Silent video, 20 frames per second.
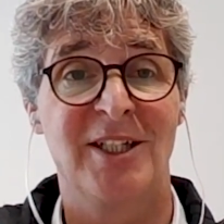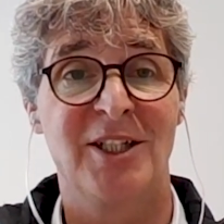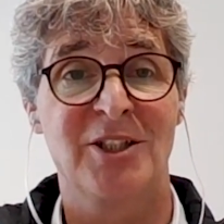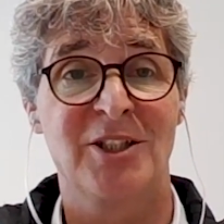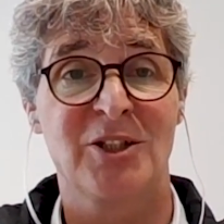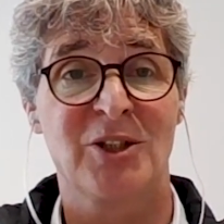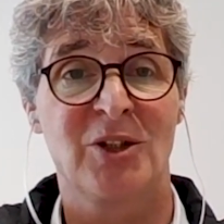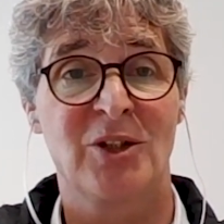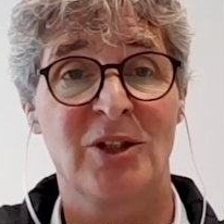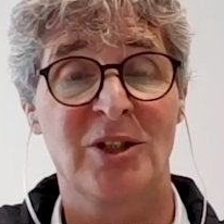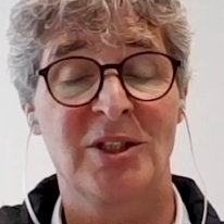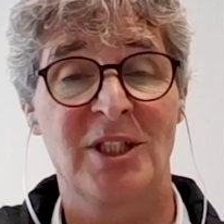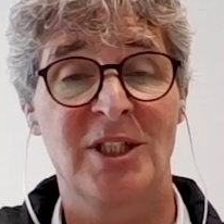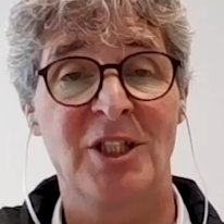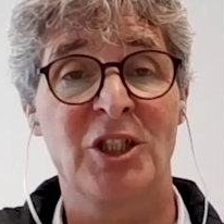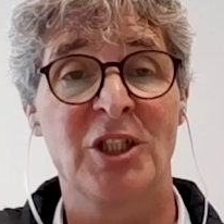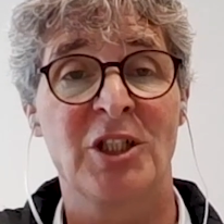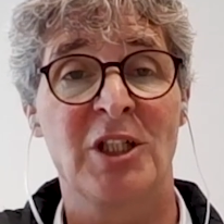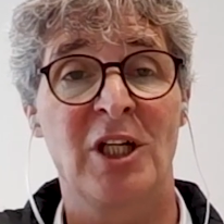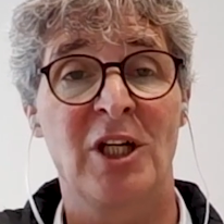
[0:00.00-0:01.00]
So
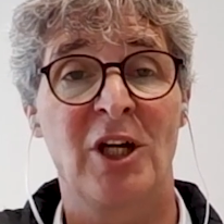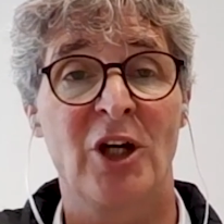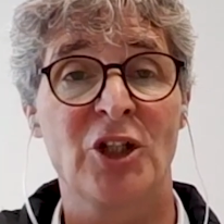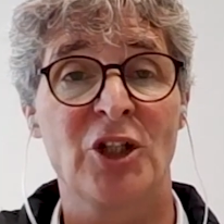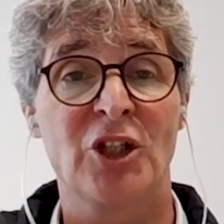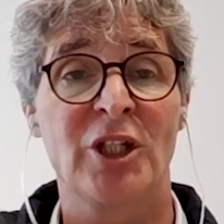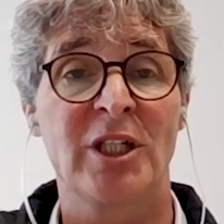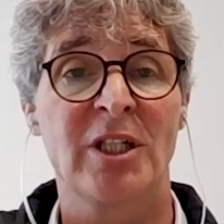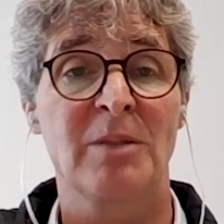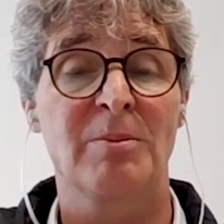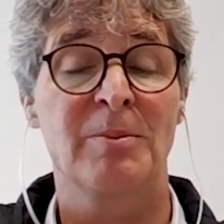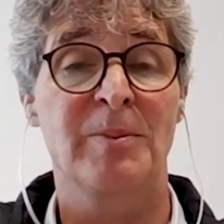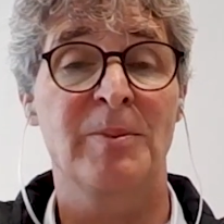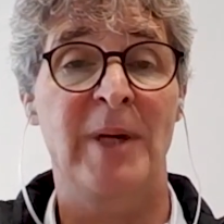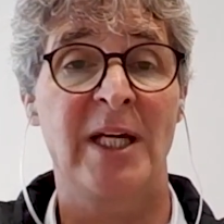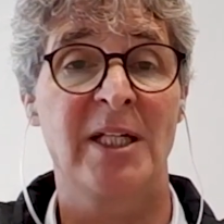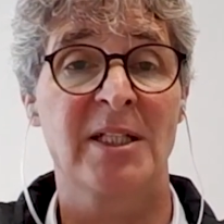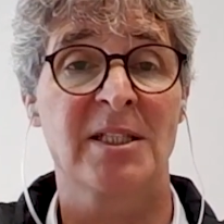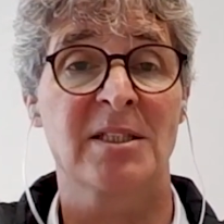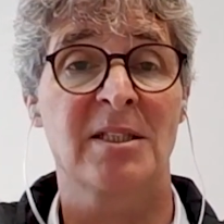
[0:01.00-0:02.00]
digital
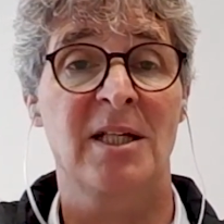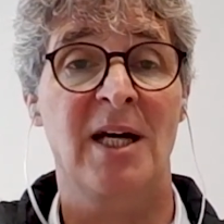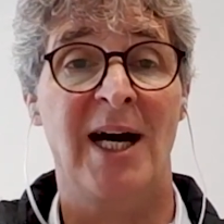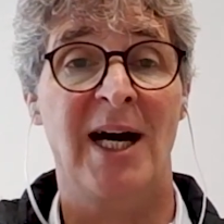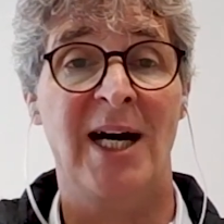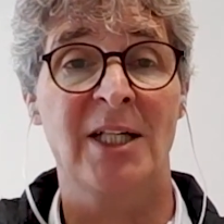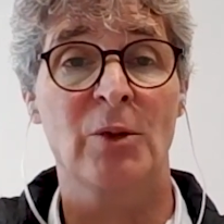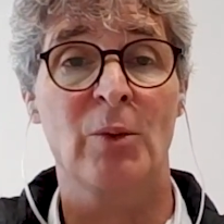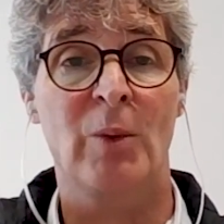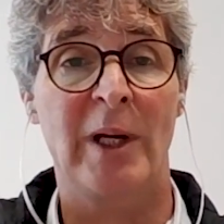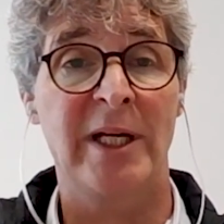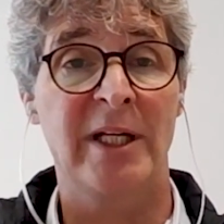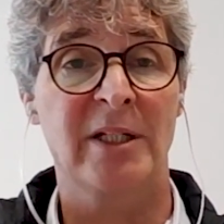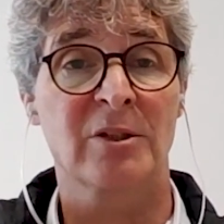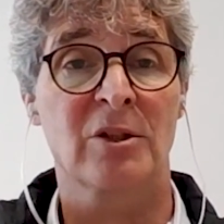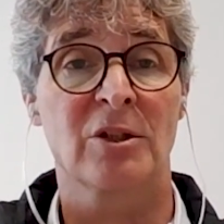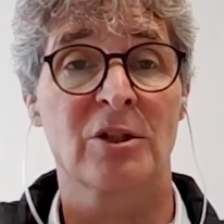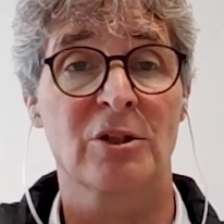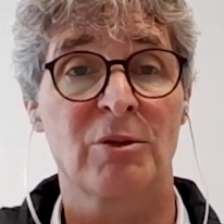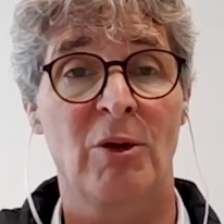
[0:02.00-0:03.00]
logic-based hardwired
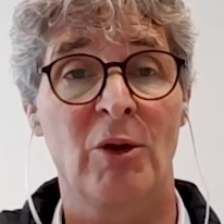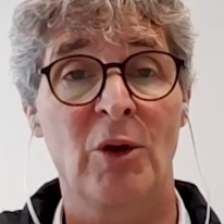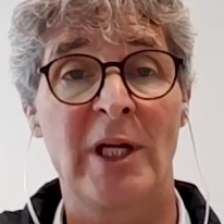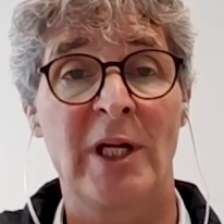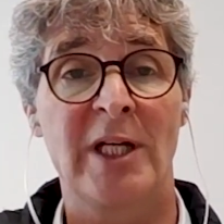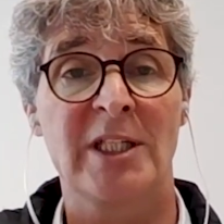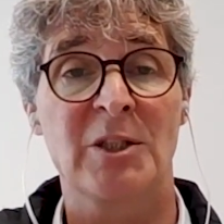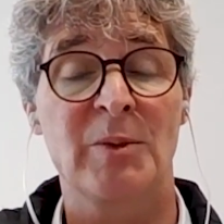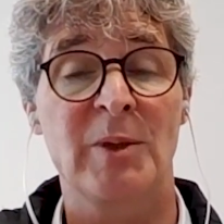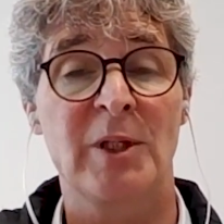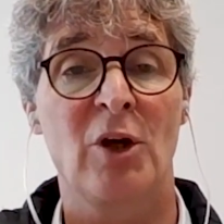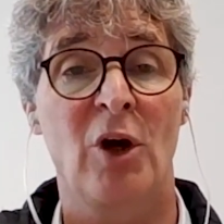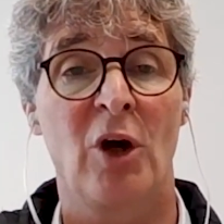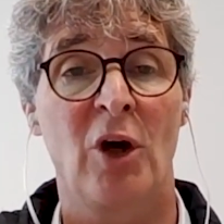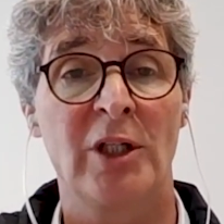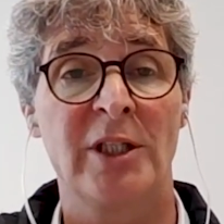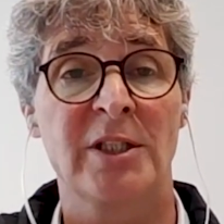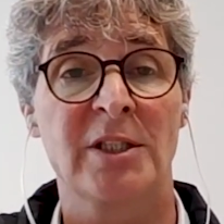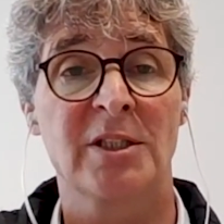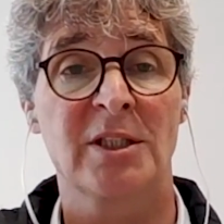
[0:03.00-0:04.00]
control, as we
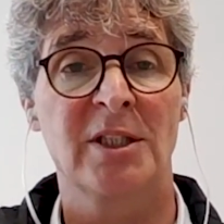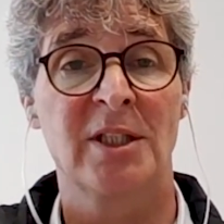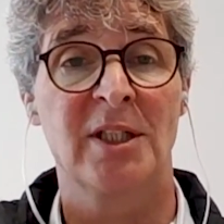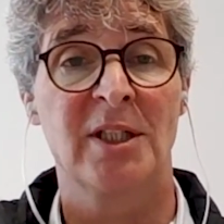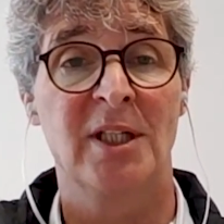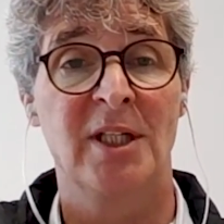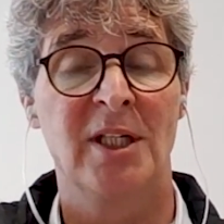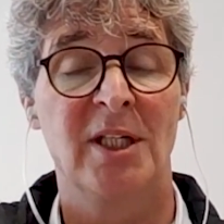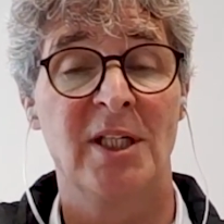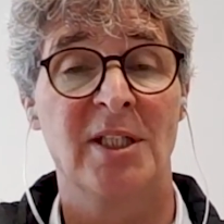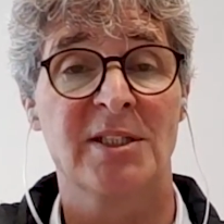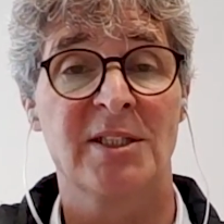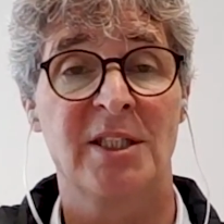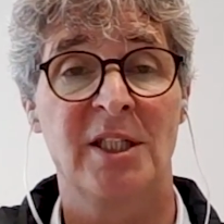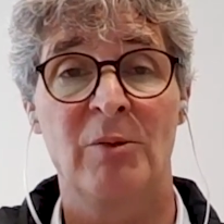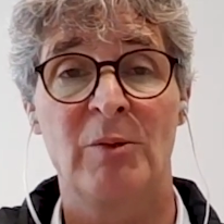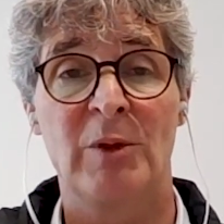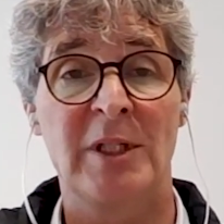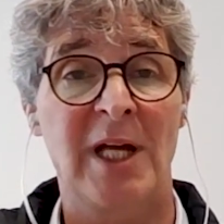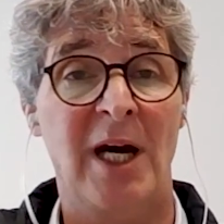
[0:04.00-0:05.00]
call it,
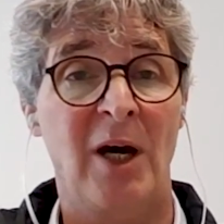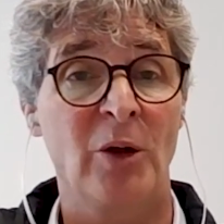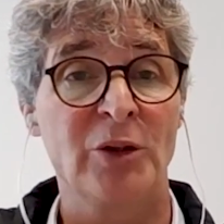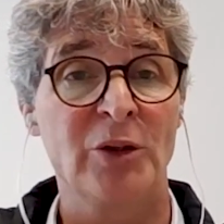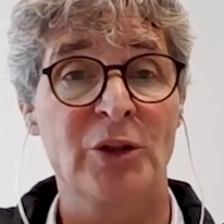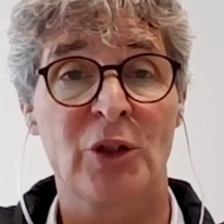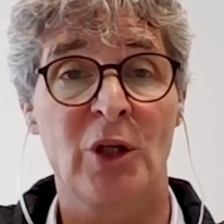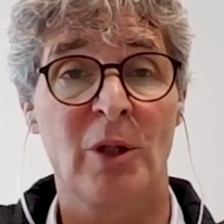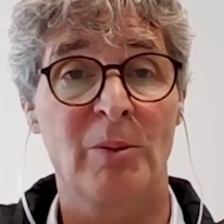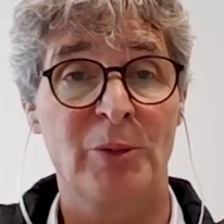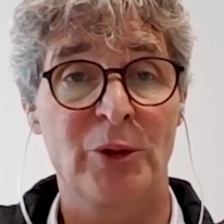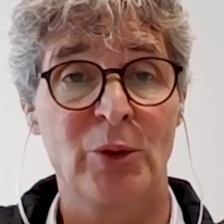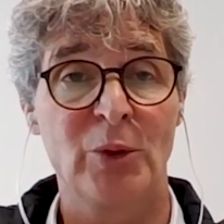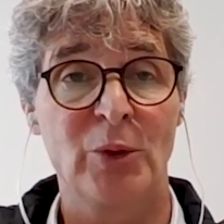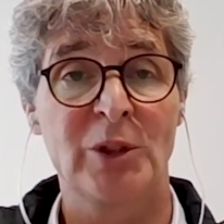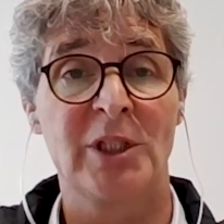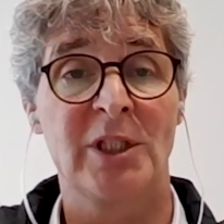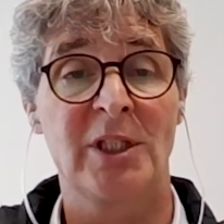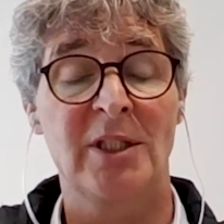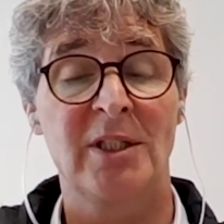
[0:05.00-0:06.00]
still without the
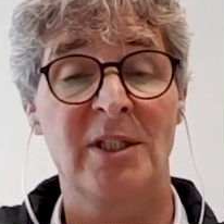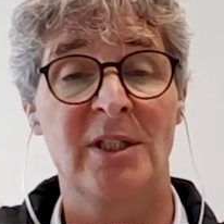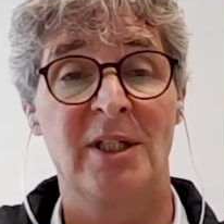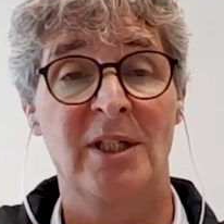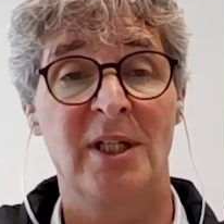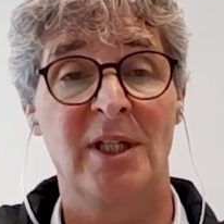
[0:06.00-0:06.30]
computer,